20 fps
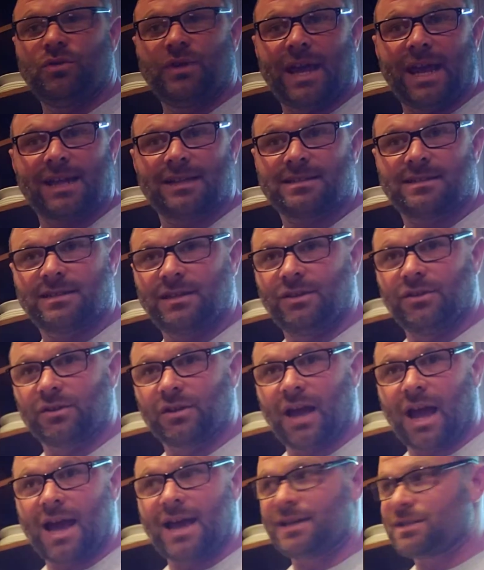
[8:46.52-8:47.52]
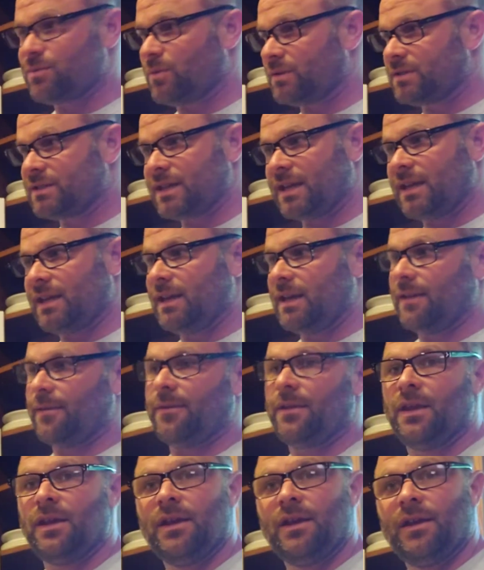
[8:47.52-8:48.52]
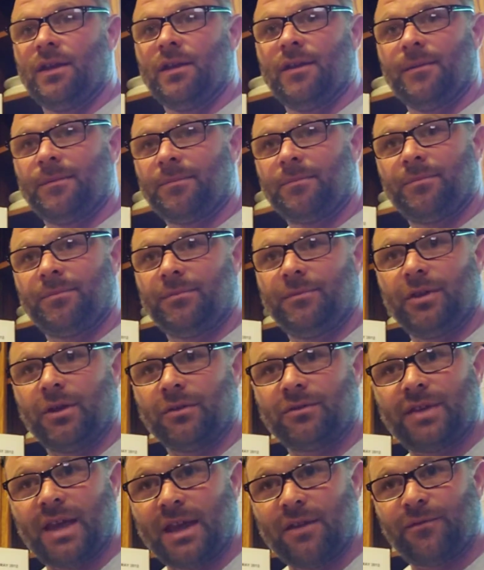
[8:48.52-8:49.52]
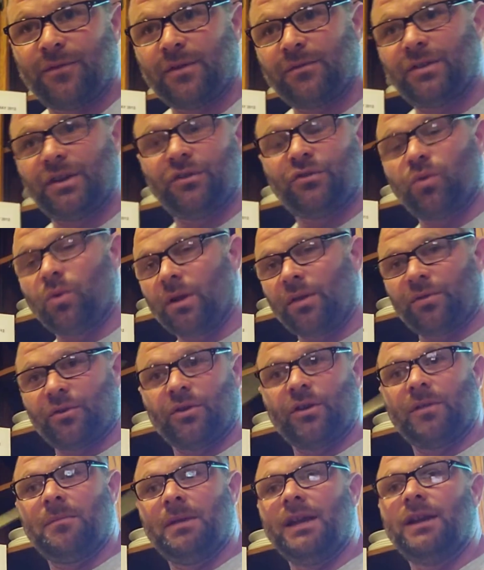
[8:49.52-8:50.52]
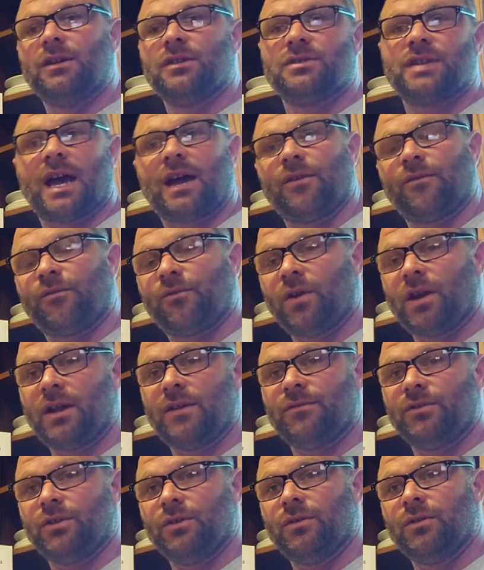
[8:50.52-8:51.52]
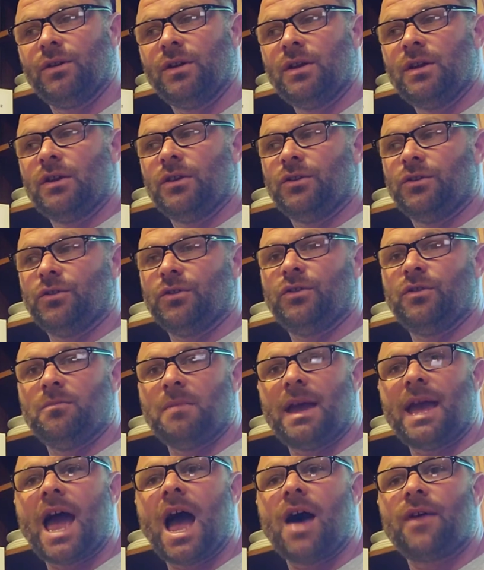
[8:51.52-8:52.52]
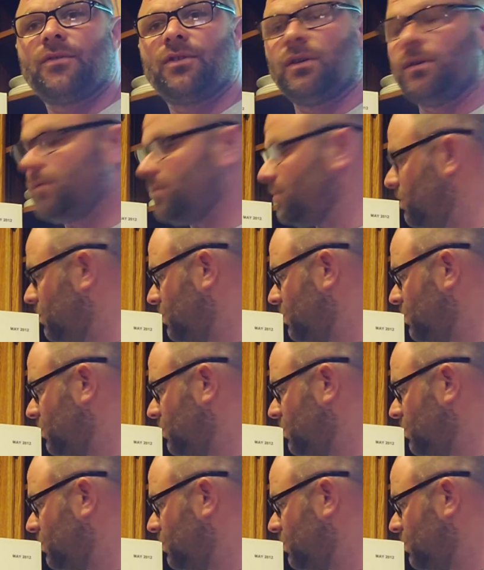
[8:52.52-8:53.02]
can't see your guys once they get 10, 15, 20, 30 meters out in front of you. You may have to